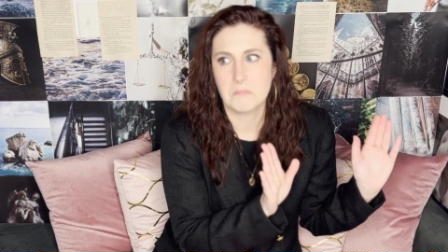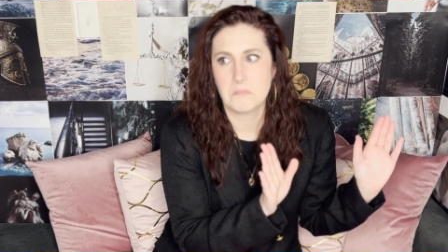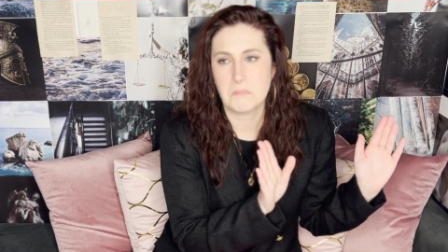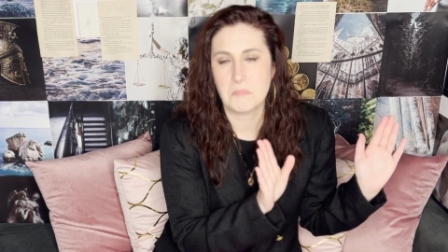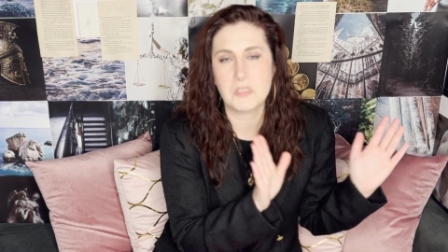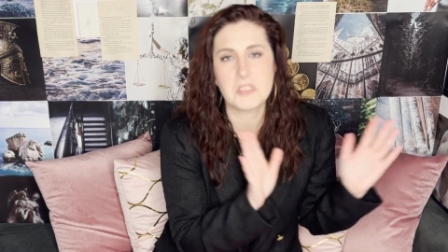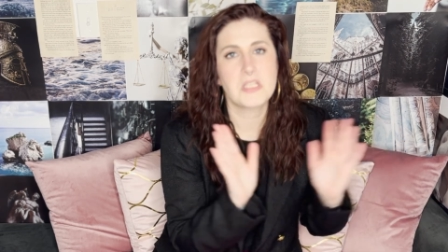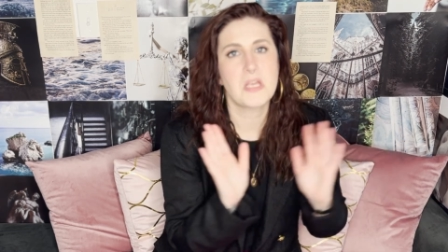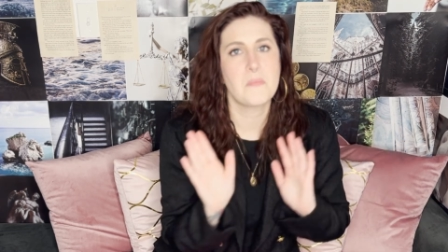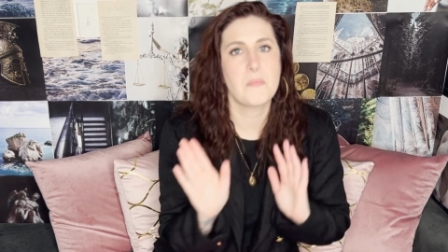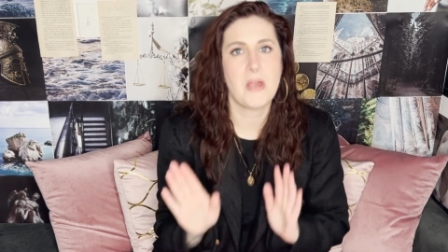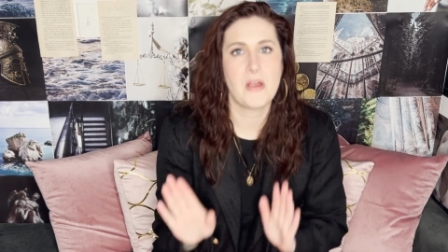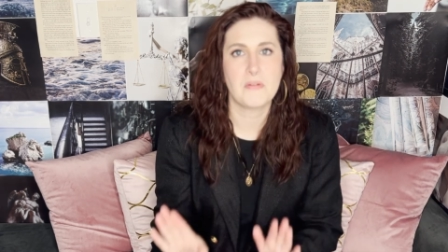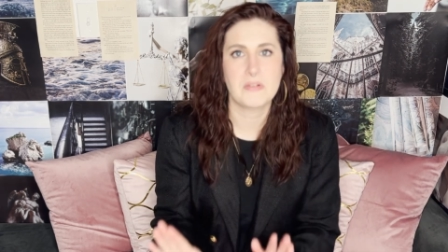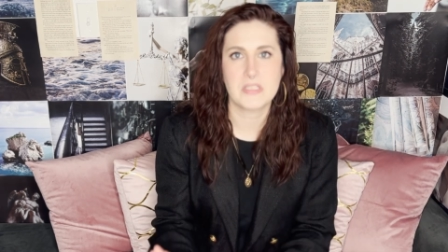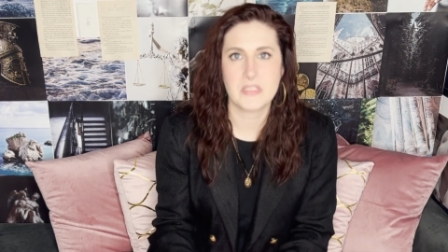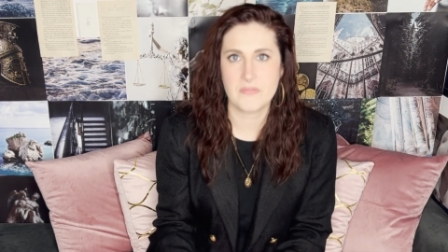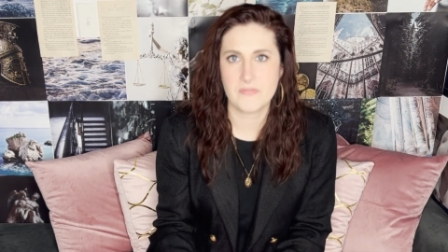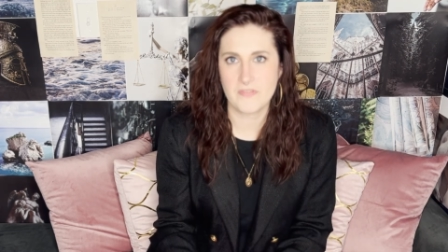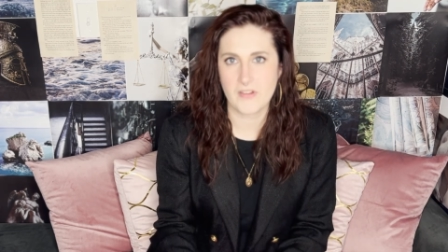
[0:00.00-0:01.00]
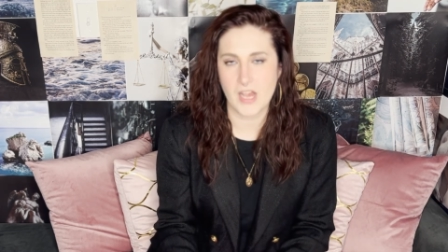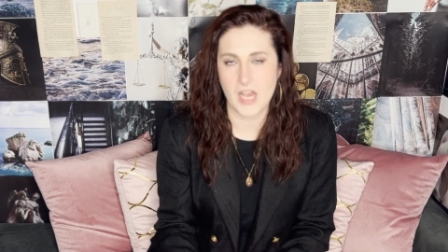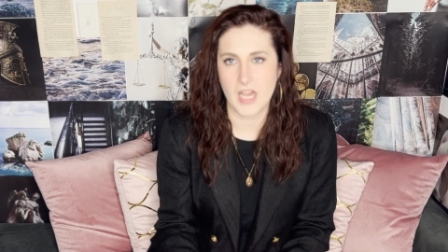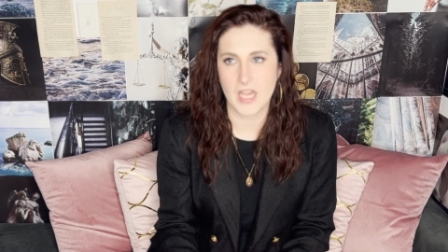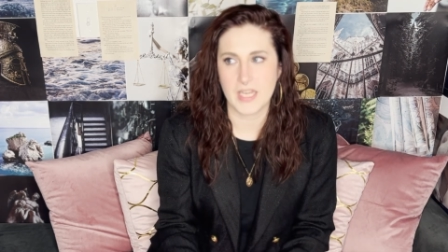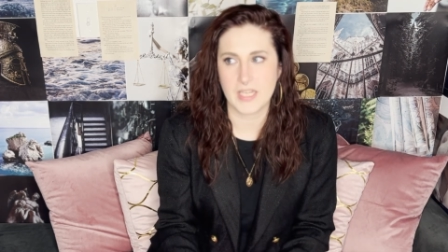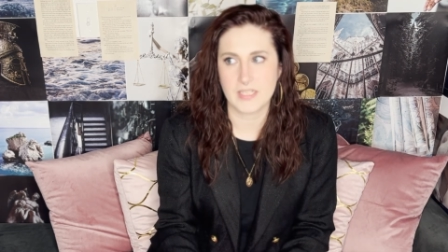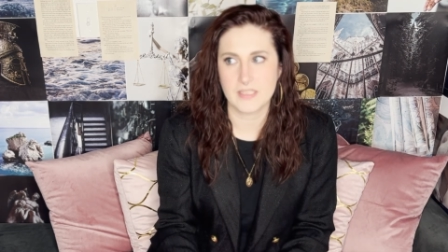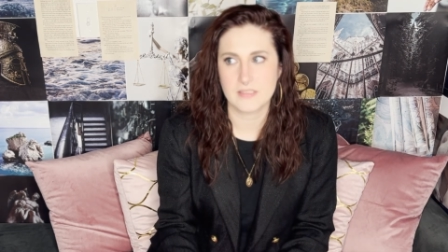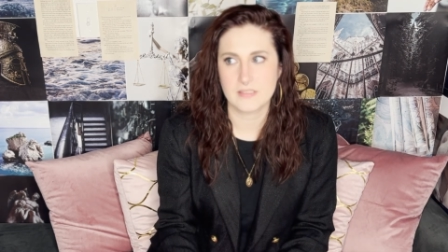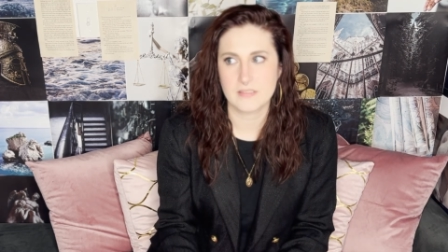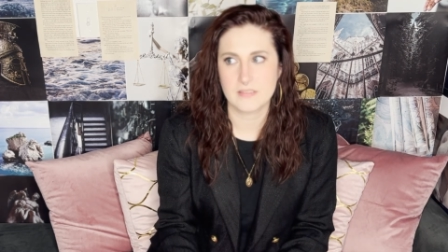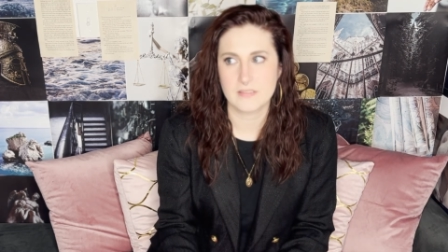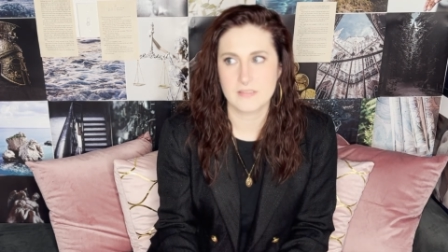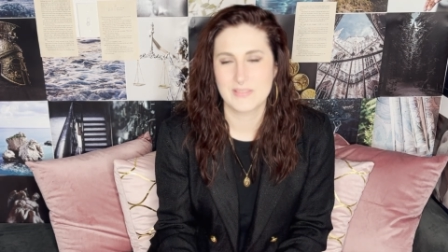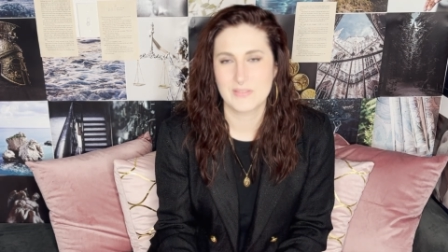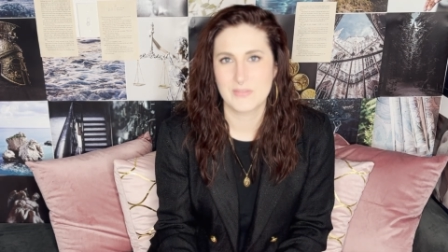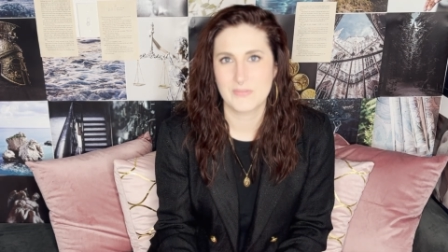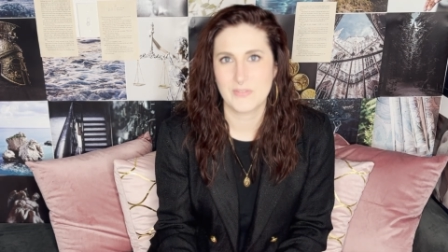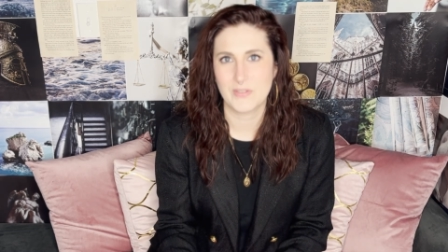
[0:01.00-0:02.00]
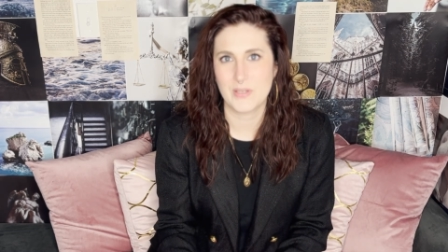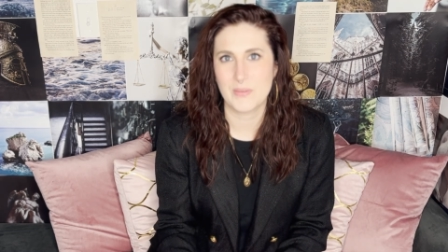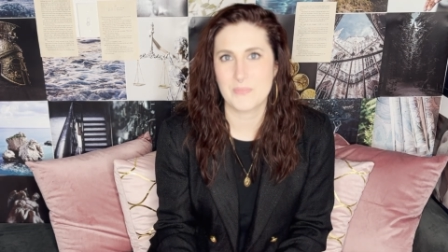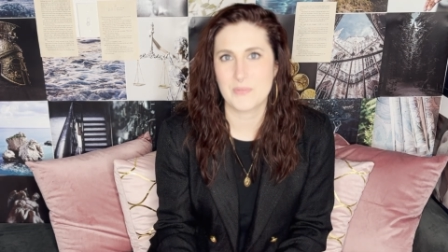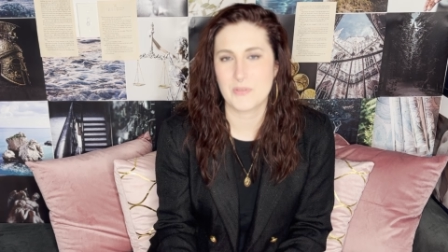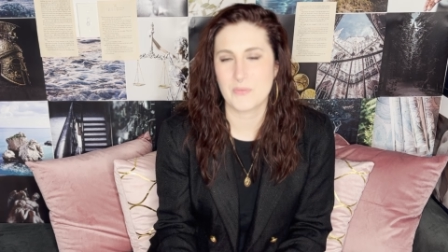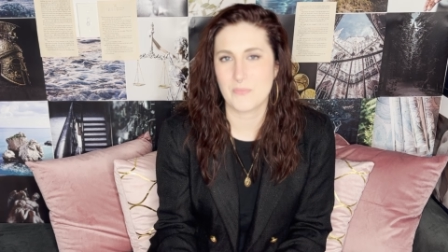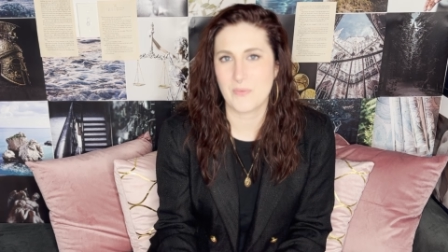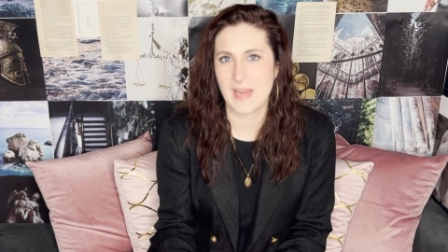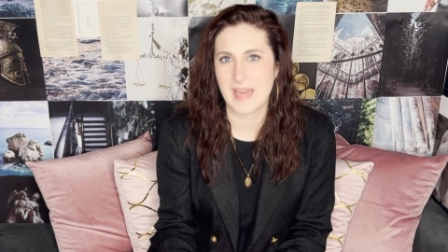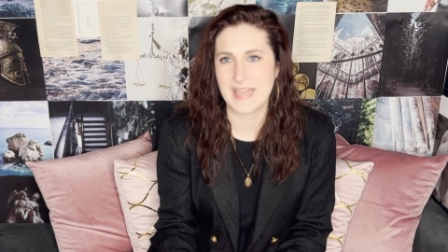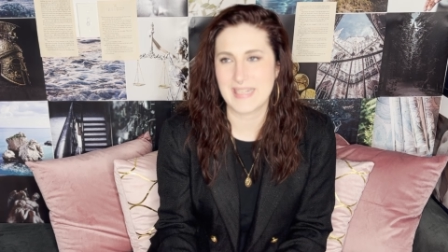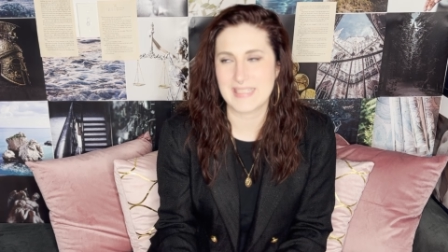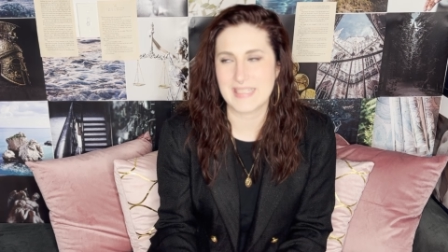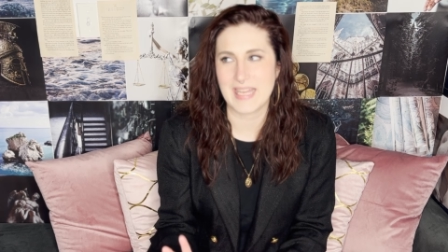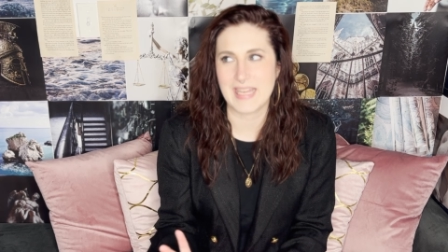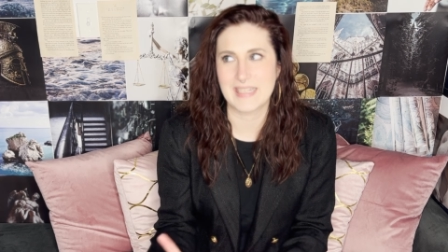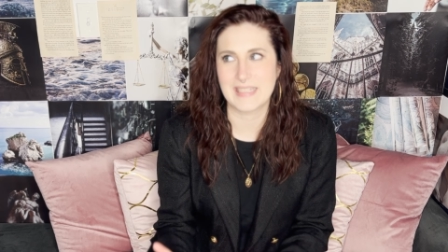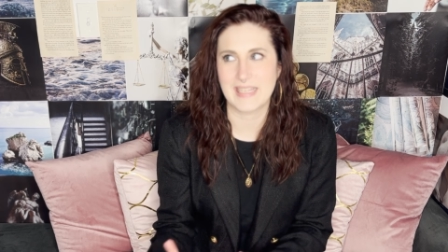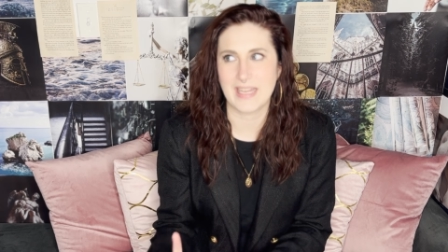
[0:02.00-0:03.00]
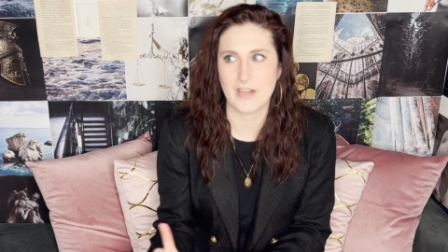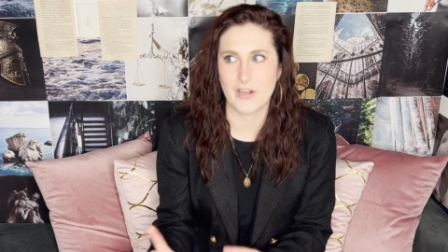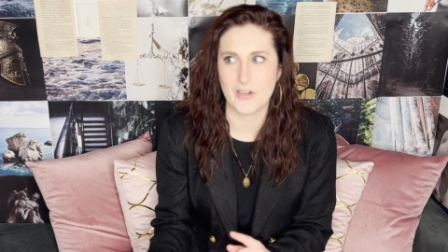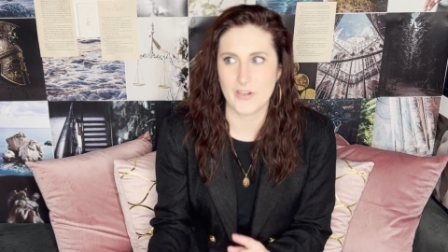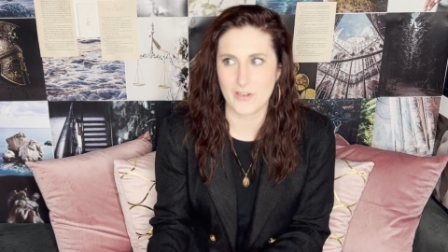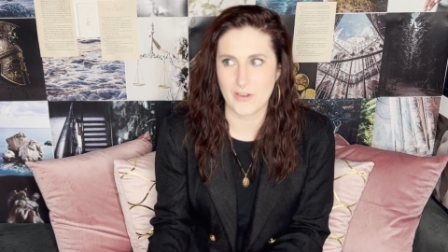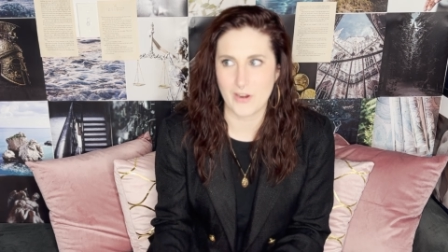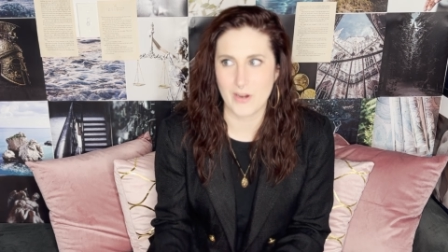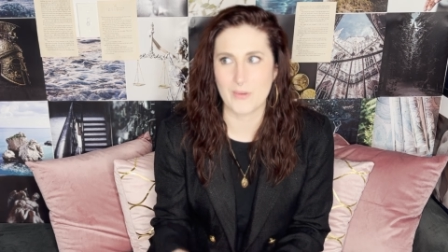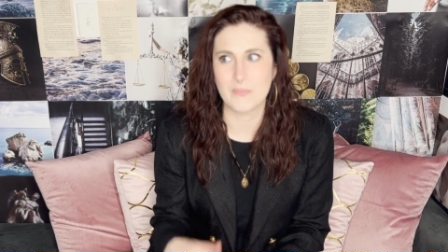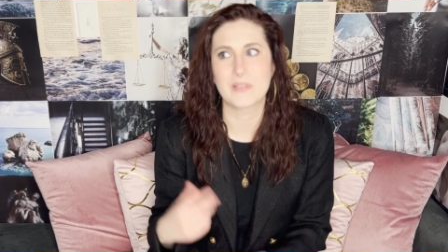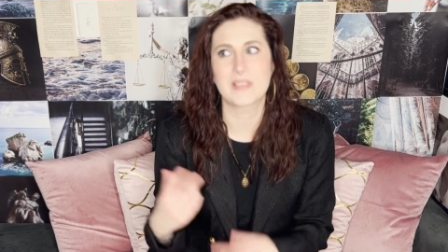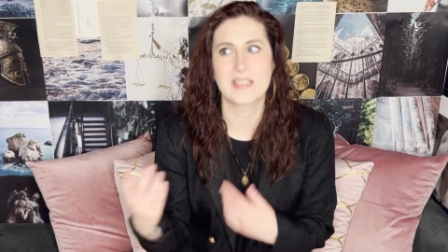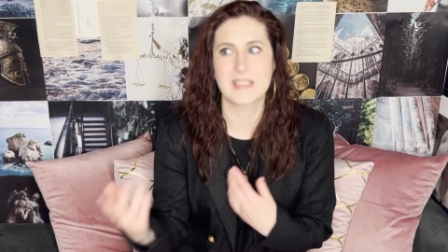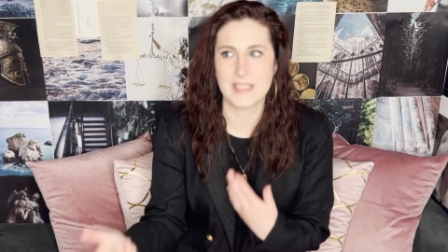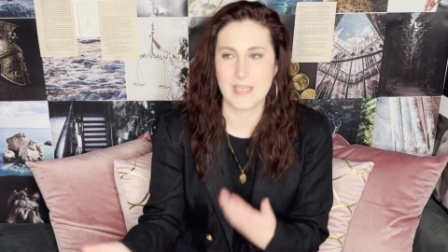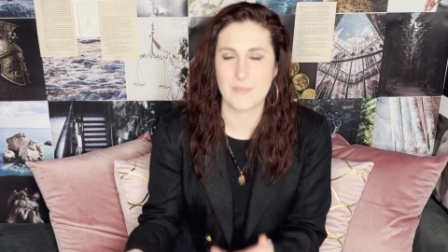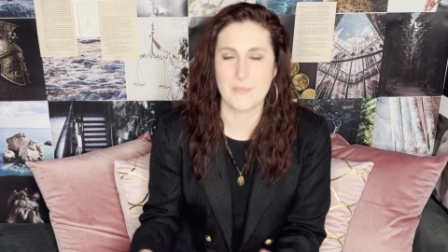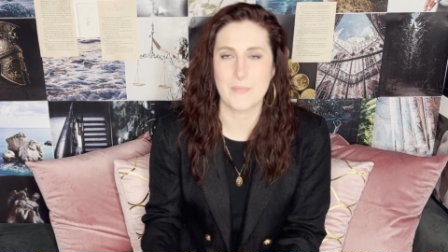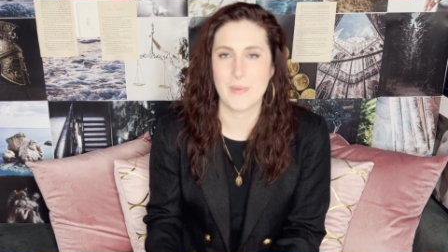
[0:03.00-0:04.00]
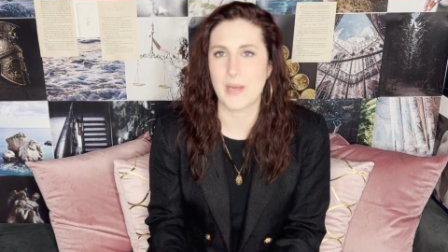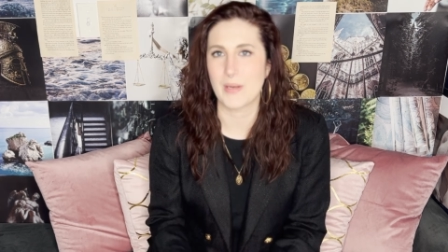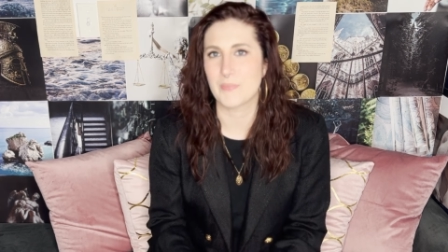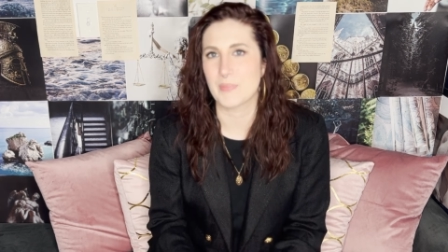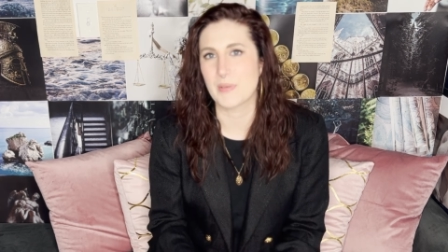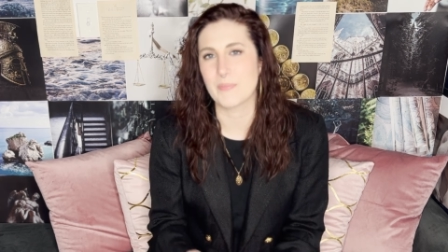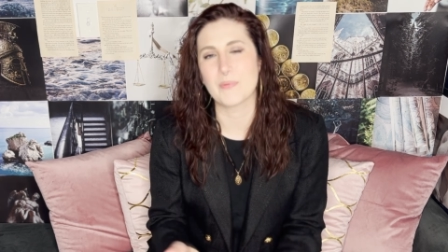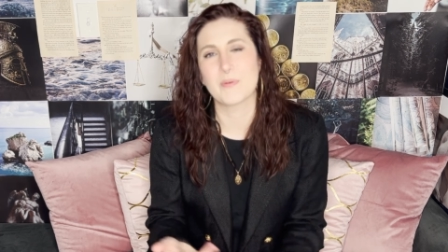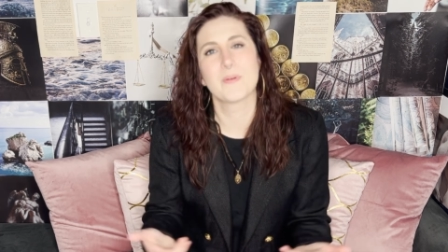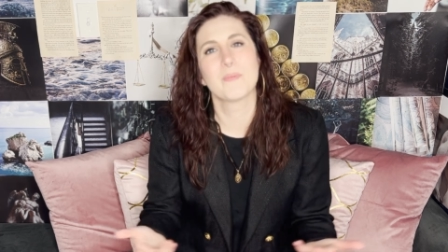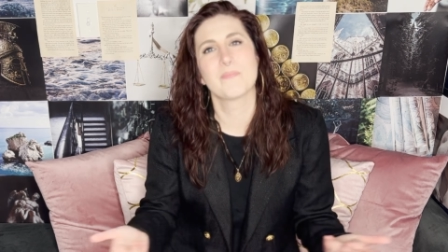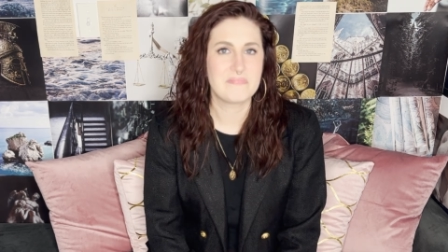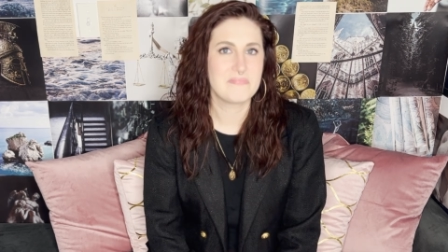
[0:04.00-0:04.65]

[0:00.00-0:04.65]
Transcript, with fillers: but somehow it's fine for him to wait and get on a car with the same amount of people.